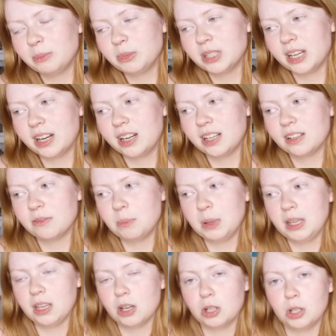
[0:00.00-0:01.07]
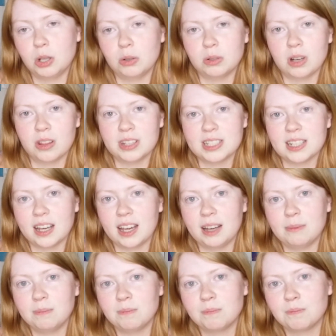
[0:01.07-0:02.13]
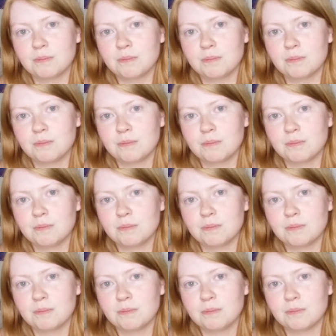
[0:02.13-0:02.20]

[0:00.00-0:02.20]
tired of being alone all the time,